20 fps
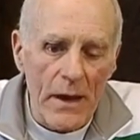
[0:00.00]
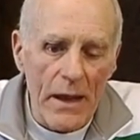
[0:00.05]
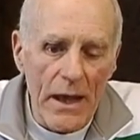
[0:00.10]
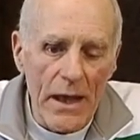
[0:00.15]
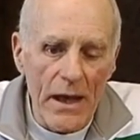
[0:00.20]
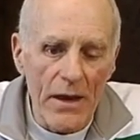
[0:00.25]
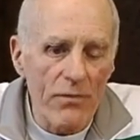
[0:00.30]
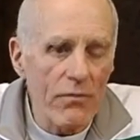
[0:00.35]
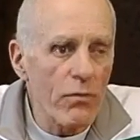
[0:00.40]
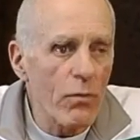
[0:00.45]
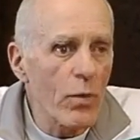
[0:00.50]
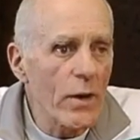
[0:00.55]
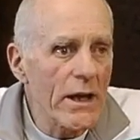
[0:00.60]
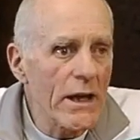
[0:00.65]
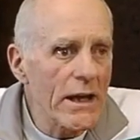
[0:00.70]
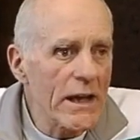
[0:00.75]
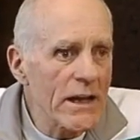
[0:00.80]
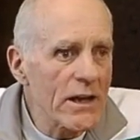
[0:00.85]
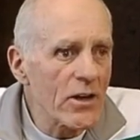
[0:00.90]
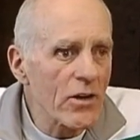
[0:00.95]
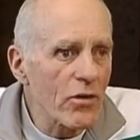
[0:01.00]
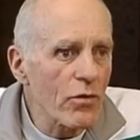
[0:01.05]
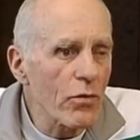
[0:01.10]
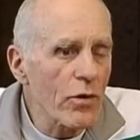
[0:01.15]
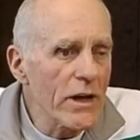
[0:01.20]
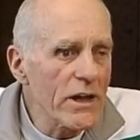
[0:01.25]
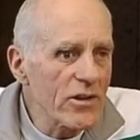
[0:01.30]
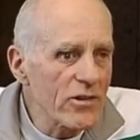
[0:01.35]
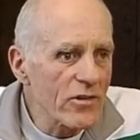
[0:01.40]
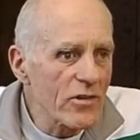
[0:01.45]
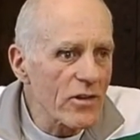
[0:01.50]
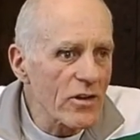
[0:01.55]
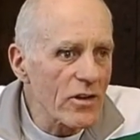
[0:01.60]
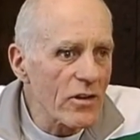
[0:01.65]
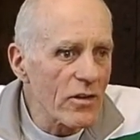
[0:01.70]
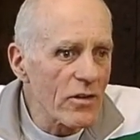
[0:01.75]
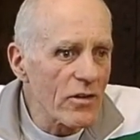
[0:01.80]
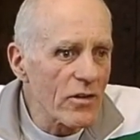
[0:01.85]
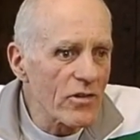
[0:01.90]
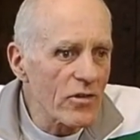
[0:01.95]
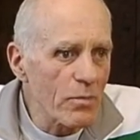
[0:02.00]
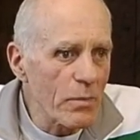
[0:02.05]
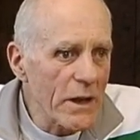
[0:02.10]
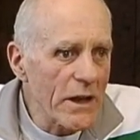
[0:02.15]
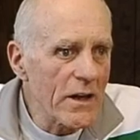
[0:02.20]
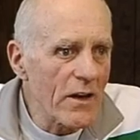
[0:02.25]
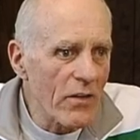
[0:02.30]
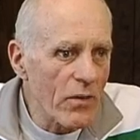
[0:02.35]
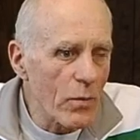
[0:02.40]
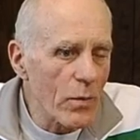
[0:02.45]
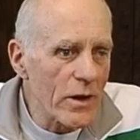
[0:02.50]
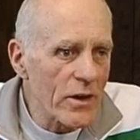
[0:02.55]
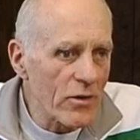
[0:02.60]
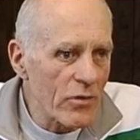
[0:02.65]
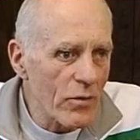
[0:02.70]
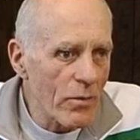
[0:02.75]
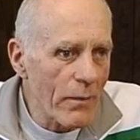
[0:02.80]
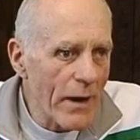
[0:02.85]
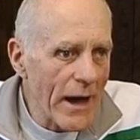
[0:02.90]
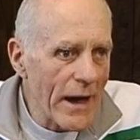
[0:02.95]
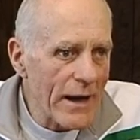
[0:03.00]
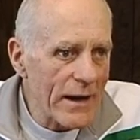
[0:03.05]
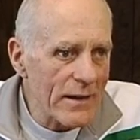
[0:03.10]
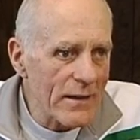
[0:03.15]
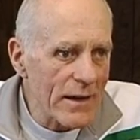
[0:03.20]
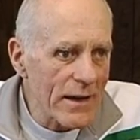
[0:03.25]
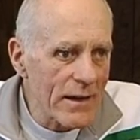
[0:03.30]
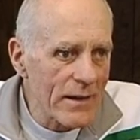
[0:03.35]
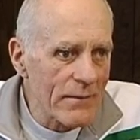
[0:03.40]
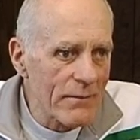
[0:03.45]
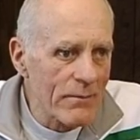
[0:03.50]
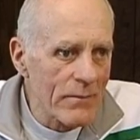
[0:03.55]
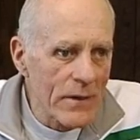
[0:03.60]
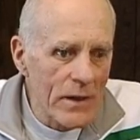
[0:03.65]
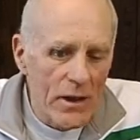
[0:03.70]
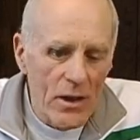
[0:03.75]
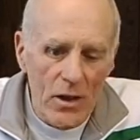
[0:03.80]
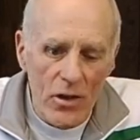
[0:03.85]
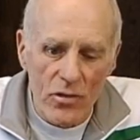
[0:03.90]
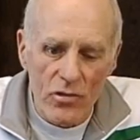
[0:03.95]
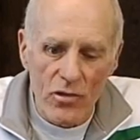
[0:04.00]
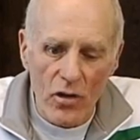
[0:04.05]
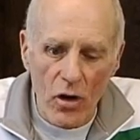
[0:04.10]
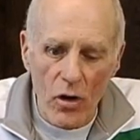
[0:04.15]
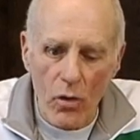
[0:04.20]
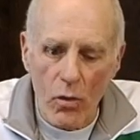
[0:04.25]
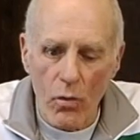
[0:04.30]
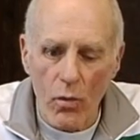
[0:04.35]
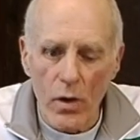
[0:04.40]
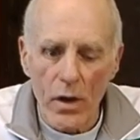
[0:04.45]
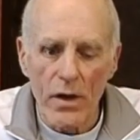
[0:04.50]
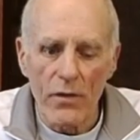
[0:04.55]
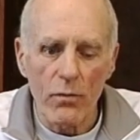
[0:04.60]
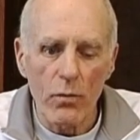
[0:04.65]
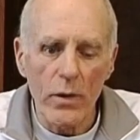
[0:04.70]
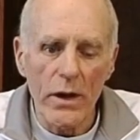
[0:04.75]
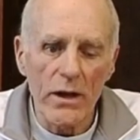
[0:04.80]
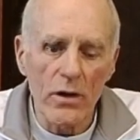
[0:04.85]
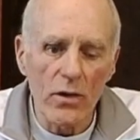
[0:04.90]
if we increased the speed of the wind dramatically. So if we